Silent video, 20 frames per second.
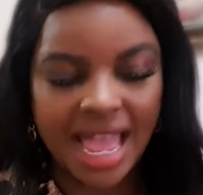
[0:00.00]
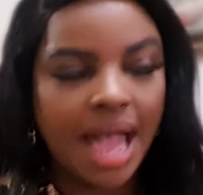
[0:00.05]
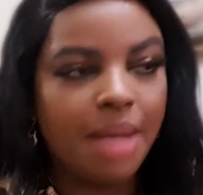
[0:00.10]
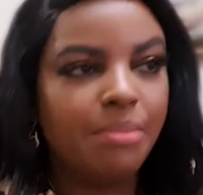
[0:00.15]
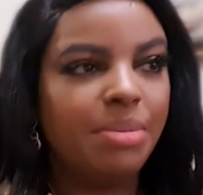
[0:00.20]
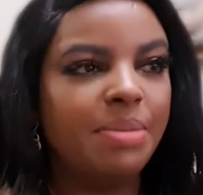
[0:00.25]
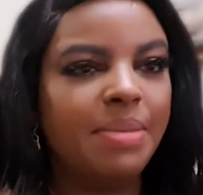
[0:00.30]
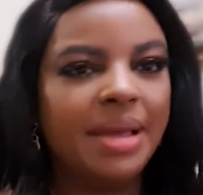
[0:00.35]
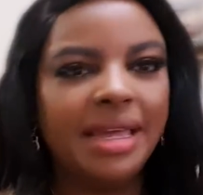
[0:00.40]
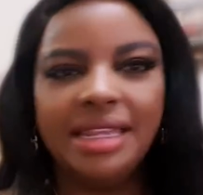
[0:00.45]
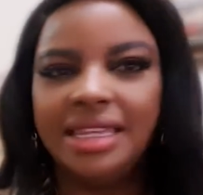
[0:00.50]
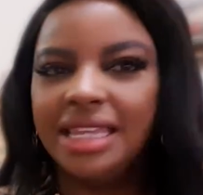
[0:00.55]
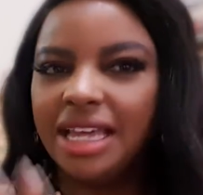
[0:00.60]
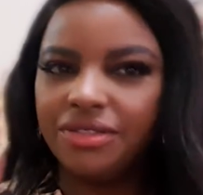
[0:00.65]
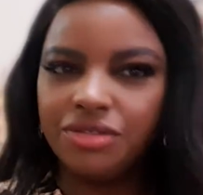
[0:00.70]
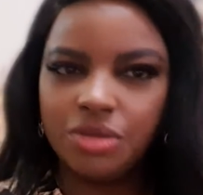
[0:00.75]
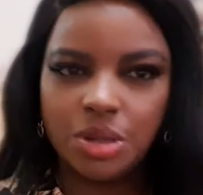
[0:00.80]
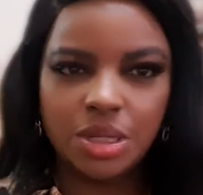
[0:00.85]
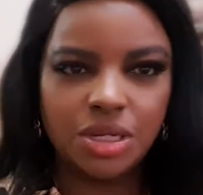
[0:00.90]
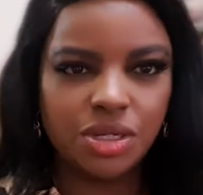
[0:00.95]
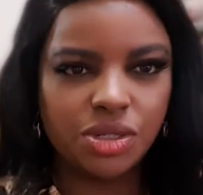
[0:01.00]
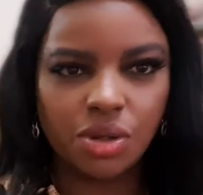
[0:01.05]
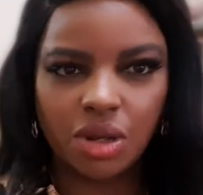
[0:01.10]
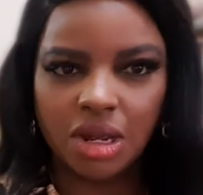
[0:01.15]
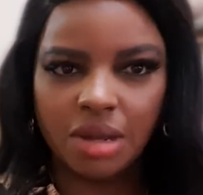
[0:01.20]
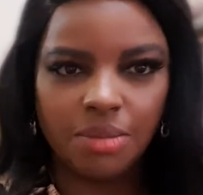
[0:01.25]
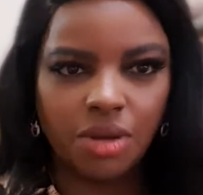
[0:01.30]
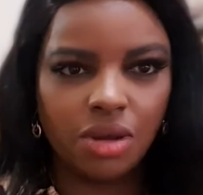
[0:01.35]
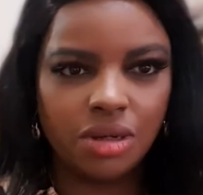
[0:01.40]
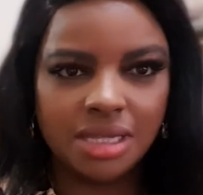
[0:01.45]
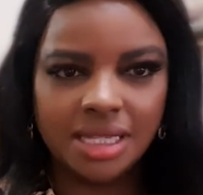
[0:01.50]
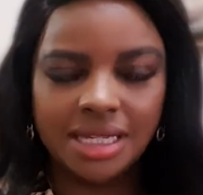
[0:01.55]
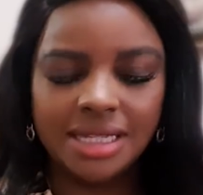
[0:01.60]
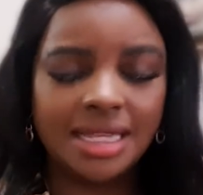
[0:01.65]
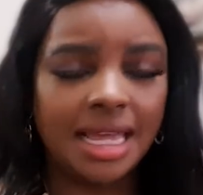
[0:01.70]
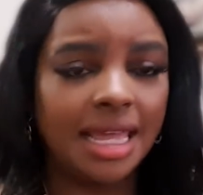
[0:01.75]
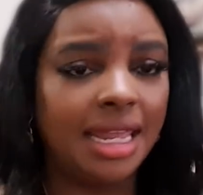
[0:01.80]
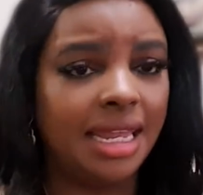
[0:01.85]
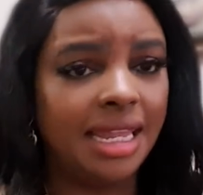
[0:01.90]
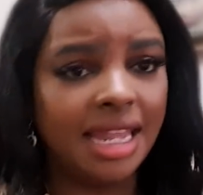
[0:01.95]
Babe, I loved when you talk about this.
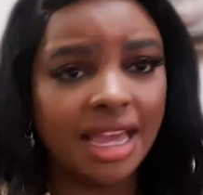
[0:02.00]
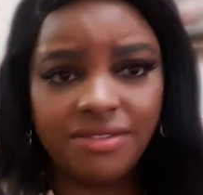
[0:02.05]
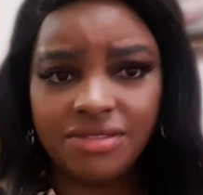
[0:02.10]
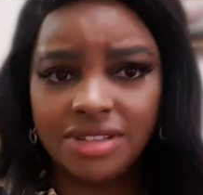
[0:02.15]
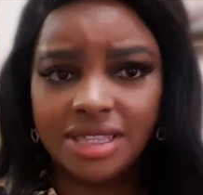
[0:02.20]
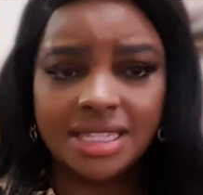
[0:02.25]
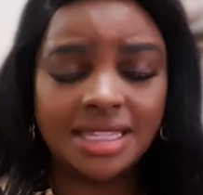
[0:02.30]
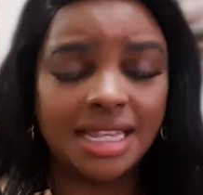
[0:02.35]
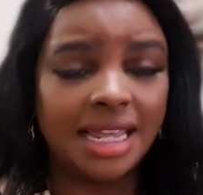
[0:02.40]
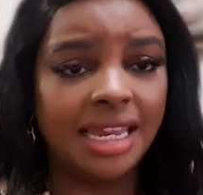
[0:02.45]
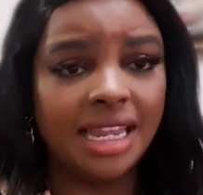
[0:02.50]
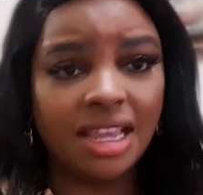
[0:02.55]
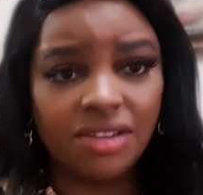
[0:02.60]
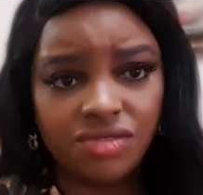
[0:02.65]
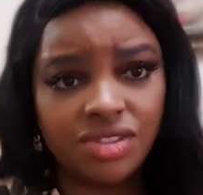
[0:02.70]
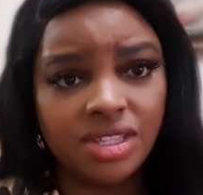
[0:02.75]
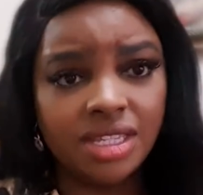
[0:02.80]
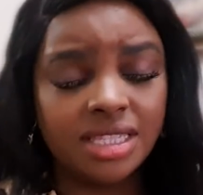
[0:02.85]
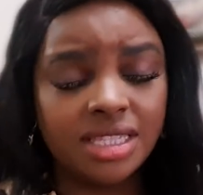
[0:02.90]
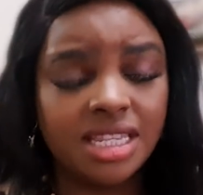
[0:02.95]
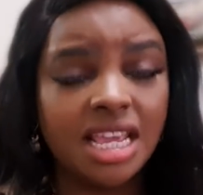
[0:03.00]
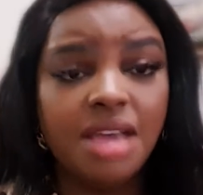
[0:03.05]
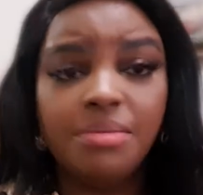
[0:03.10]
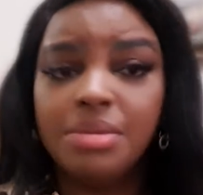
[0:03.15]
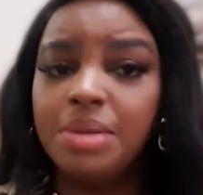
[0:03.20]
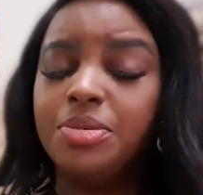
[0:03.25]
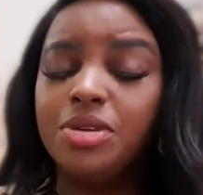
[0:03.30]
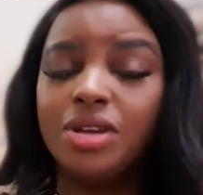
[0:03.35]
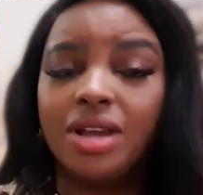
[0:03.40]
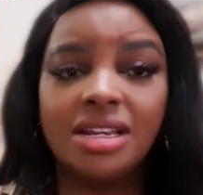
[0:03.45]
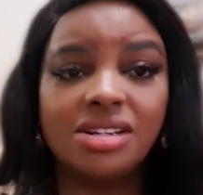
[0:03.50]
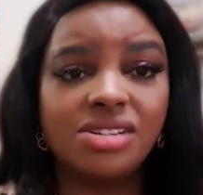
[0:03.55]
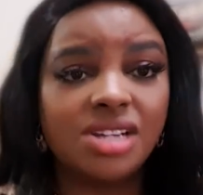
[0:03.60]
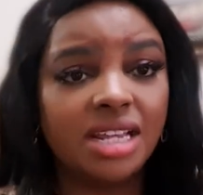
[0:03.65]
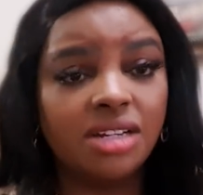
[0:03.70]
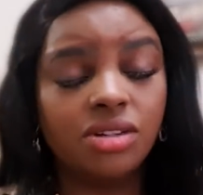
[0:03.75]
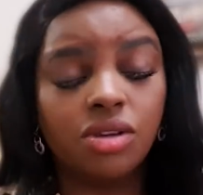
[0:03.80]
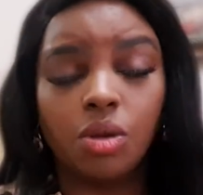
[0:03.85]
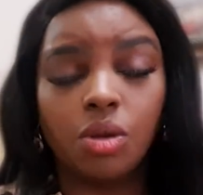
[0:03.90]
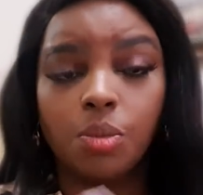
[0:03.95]
I loved this. I loved this. Maybe you can try
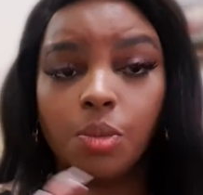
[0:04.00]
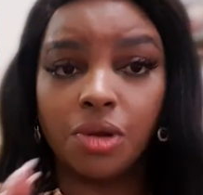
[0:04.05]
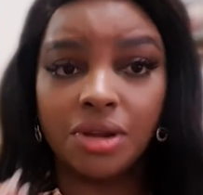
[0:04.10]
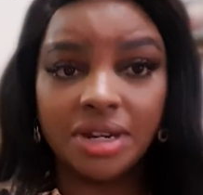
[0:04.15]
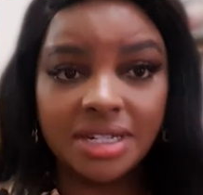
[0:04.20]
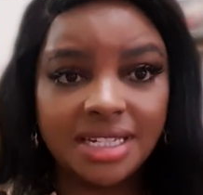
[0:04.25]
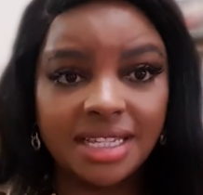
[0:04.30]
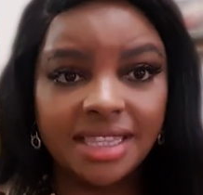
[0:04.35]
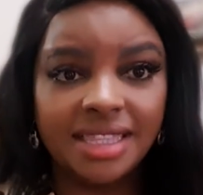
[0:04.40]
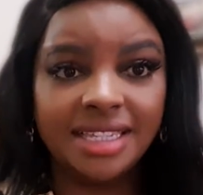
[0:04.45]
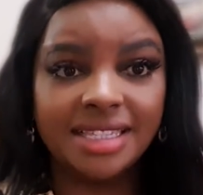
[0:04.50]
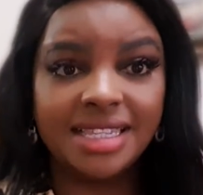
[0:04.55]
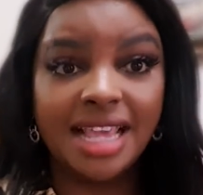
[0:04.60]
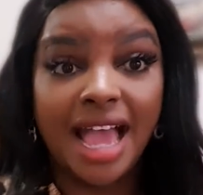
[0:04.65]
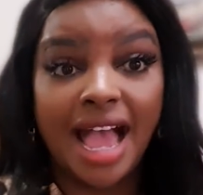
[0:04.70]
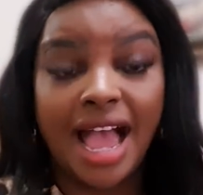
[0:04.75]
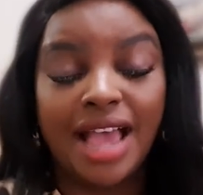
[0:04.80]
incorporating this.